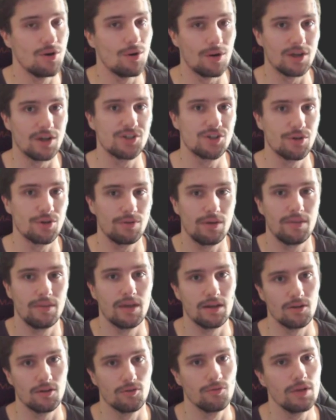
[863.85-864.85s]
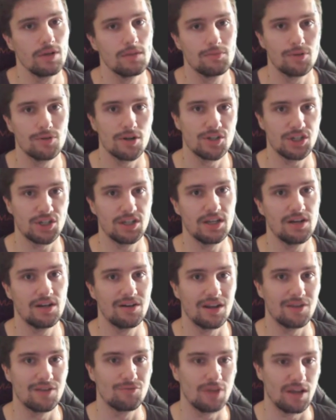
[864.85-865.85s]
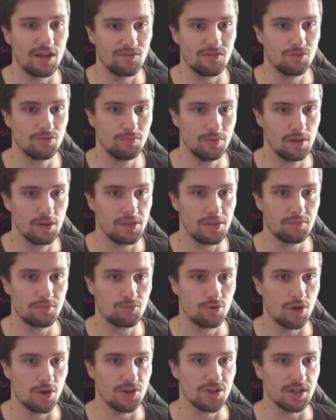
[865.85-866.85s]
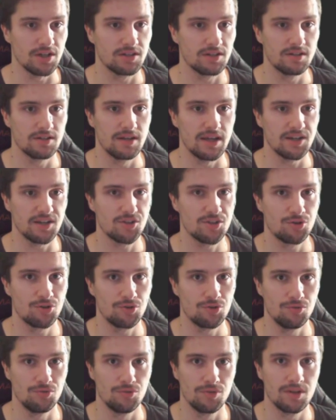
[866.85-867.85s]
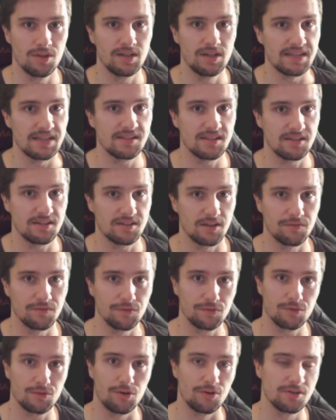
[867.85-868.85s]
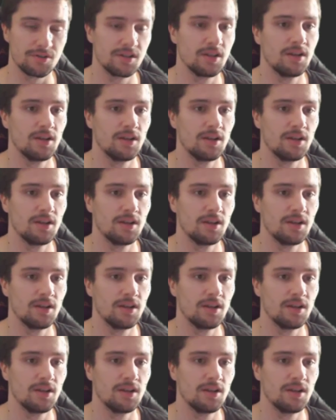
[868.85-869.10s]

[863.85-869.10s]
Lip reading: I show you that on a real project here, and we have to build that project next to the testing stuff, of course.